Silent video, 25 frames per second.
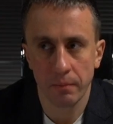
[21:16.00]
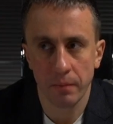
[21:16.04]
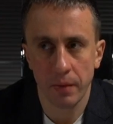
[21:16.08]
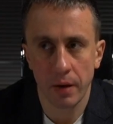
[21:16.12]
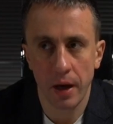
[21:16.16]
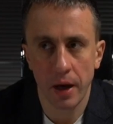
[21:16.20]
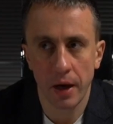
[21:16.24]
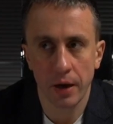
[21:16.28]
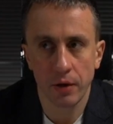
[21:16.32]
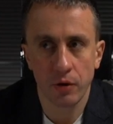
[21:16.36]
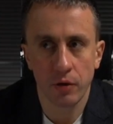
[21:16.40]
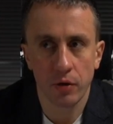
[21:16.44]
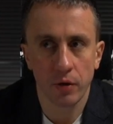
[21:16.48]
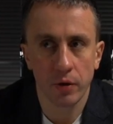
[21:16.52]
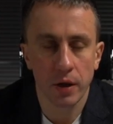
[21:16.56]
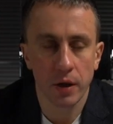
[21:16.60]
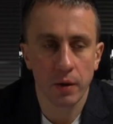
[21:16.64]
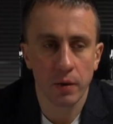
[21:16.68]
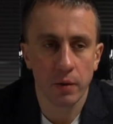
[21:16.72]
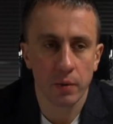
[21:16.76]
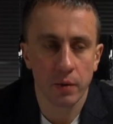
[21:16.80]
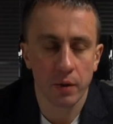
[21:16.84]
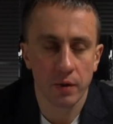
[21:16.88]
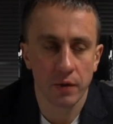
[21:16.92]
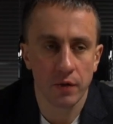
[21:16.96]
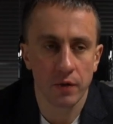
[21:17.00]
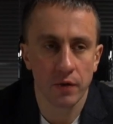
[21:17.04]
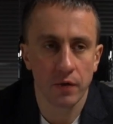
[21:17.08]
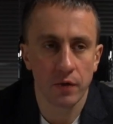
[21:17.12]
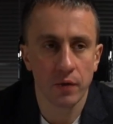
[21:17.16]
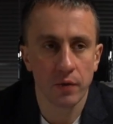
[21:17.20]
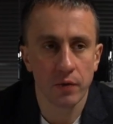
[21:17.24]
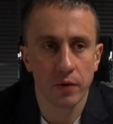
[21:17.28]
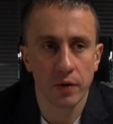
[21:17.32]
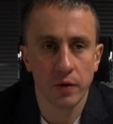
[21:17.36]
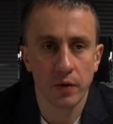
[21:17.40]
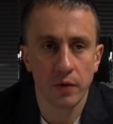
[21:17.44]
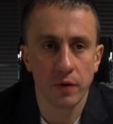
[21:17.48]
Actually, we wanted to
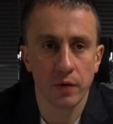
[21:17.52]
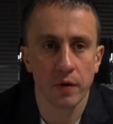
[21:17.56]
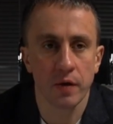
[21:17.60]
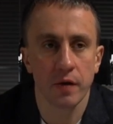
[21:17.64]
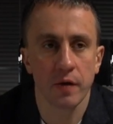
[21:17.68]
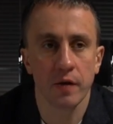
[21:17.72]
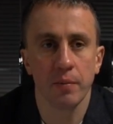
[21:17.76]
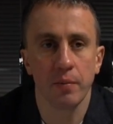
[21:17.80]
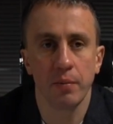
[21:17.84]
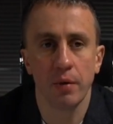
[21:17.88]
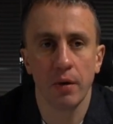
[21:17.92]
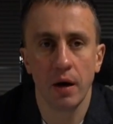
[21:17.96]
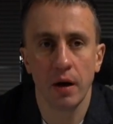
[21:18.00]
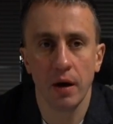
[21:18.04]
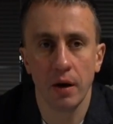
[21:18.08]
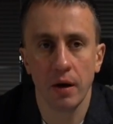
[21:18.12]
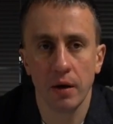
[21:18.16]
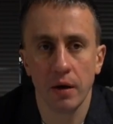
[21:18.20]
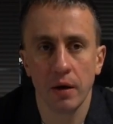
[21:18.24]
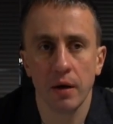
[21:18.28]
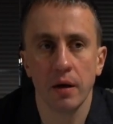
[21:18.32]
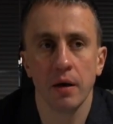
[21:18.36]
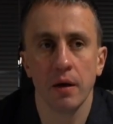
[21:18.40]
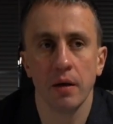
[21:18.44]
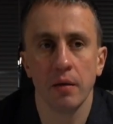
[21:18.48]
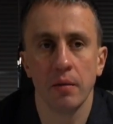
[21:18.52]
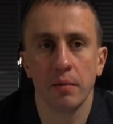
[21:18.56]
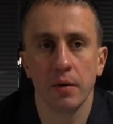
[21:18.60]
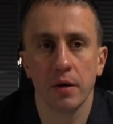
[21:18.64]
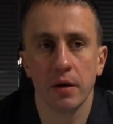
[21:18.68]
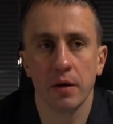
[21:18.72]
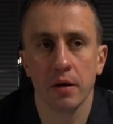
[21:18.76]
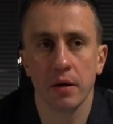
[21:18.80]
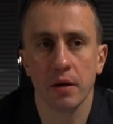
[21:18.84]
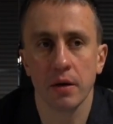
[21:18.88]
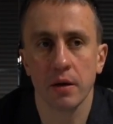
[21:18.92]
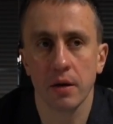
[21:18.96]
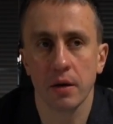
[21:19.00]
reduce the supply
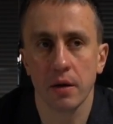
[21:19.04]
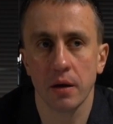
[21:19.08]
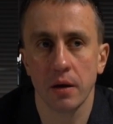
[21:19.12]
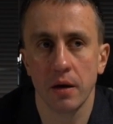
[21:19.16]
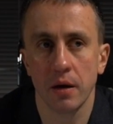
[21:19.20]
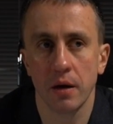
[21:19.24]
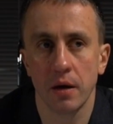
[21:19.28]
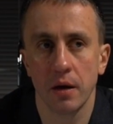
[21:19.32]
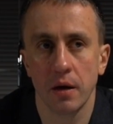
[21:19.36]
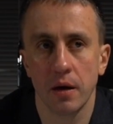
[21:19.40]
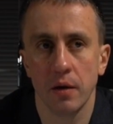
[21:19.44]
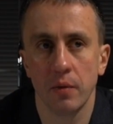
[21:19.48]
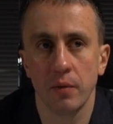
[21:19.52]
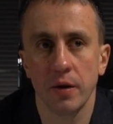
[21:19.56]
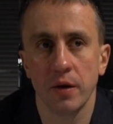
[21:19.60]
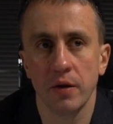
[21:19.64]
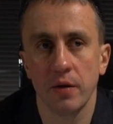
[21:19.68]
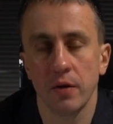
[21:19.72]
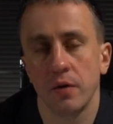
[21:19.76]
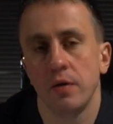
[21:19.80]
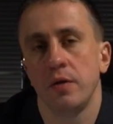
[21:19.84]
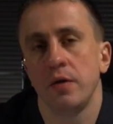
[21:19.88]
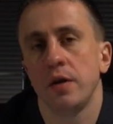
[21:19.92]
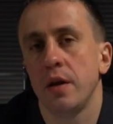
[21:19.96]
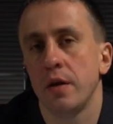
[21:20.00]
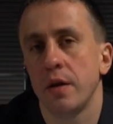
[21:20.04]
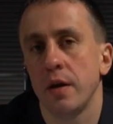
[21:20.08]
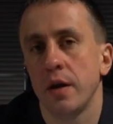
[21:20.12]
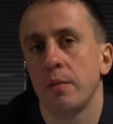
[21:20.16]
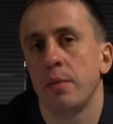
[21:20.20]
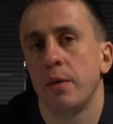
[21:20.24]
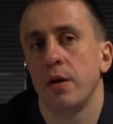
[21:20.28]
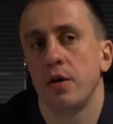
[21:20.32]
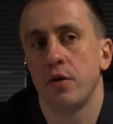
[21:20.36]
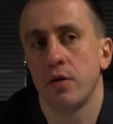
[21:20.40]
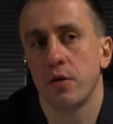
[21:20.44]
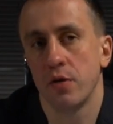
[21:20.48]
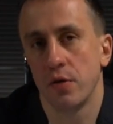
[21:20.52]
because we don't need that
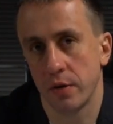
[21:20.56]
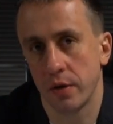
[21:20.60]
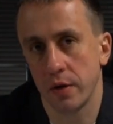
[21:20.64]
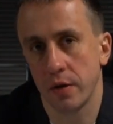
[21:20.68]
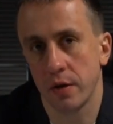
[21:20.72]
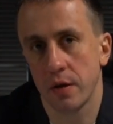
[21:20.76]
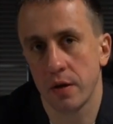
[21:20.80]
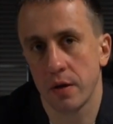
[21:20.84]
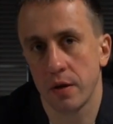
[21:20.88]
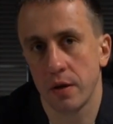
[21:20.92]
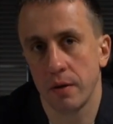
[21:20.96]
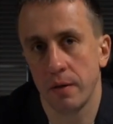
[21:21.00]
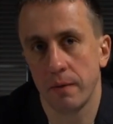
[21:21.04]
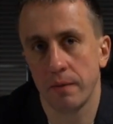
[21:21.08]
much tokens.